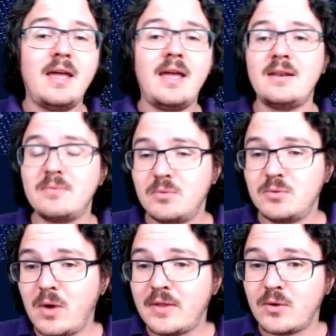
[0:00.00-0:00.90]
and
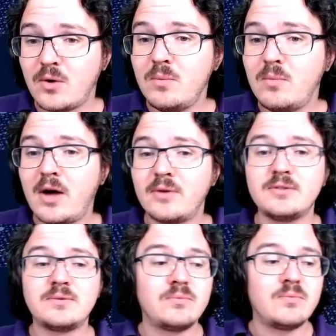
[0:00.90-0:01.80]
run their own
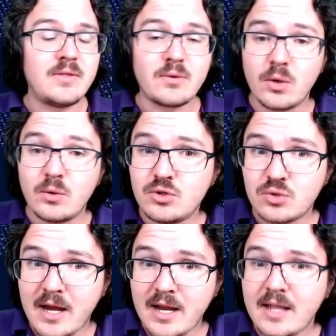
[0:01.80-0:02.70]
models, run their own
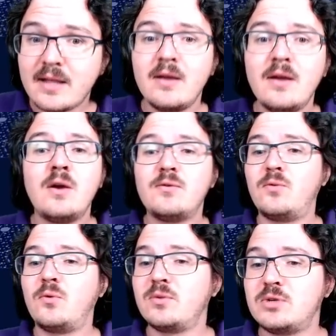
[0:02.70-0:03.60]
training
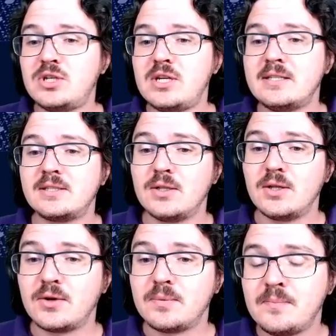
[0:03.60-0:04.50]
for the machines to
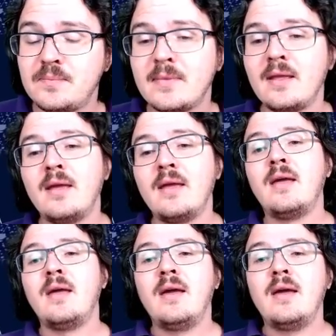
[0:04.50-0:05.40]
learn.
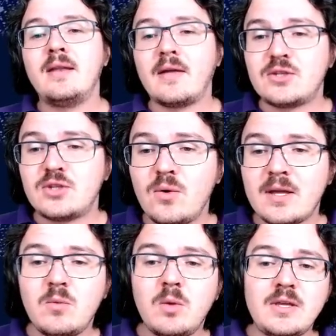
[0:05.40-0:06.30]
Now, the
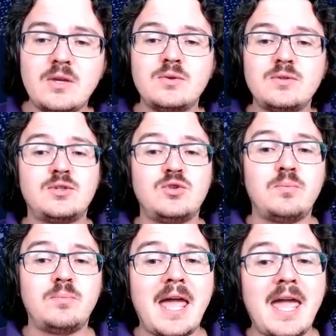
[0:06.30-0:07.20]
token will be used to
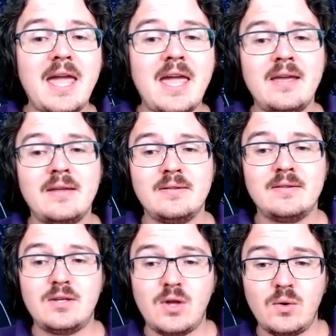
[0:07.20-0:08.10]
pay the
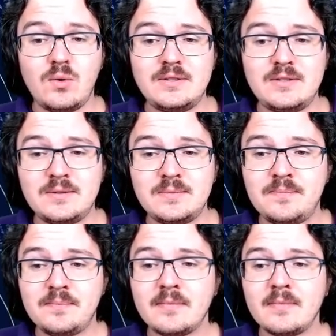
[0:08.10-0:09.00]
nodes.
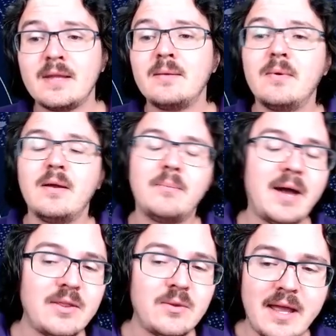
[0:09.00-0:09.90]
By
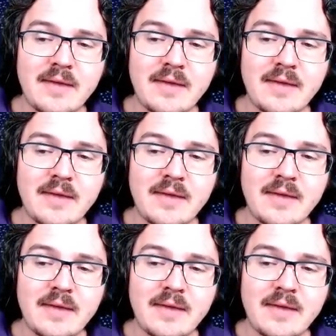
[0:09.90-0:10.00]
the way,